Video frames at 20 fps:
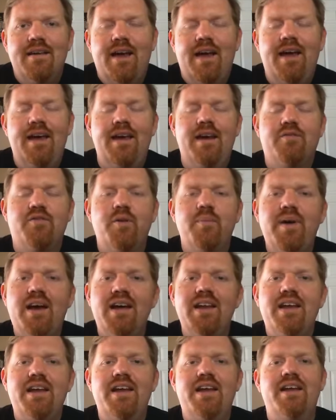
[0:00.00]
Hey
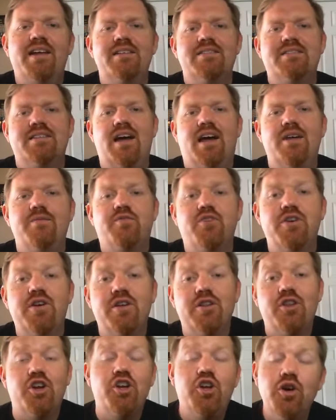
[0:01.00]
everybody, it is time for
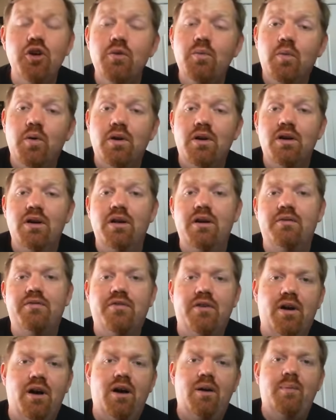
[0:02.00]
another good word
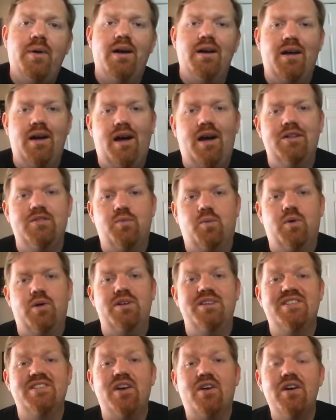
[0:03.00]
from God's
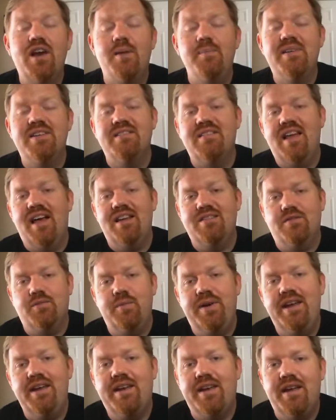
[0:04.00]
Word. Sorry I missed last
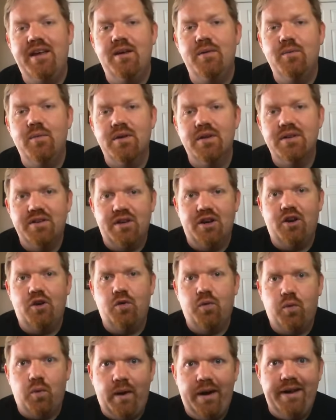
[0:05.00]
week. It was a
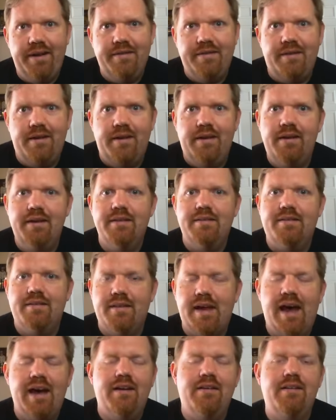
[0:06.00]
crazy
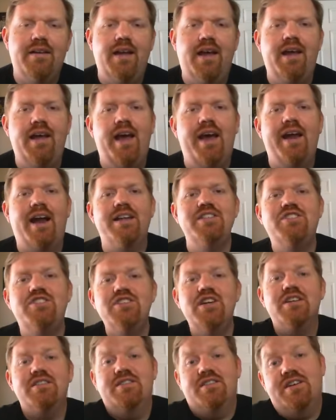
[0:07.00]
Saturday and I
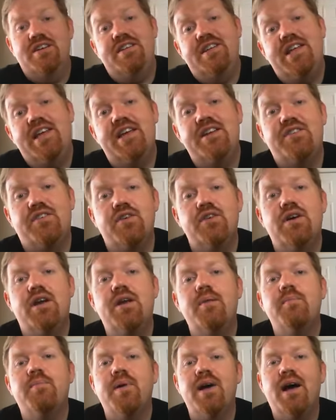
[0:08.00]
just couldn't get to
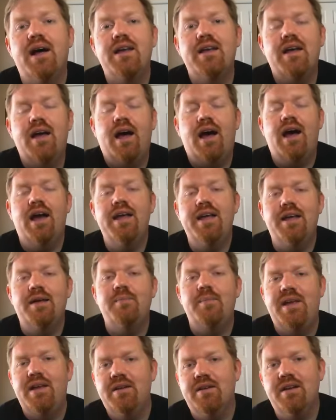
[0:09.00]
it, but I
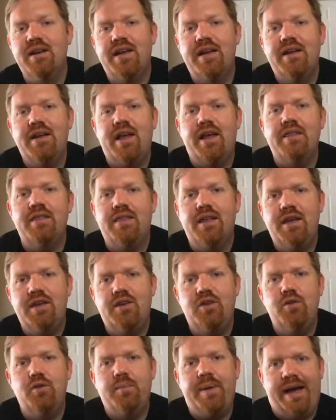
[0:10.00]
am here again and
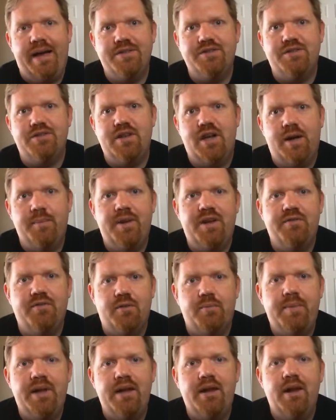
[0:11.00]
thank you, Pastor Tommy,
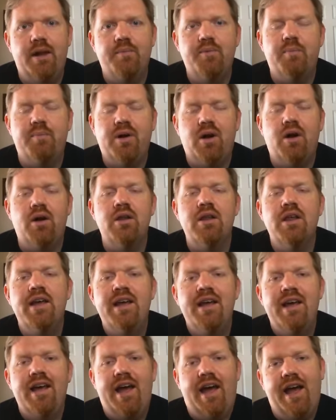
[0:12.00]
for picking up the ball
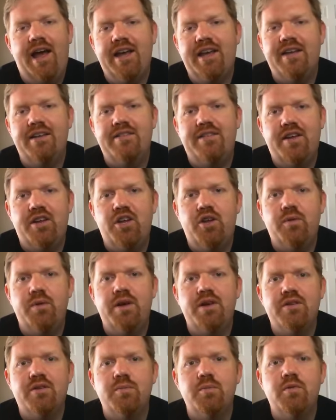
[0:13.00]
and
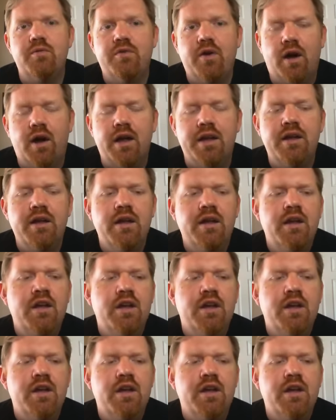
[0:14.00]
continuing to move on.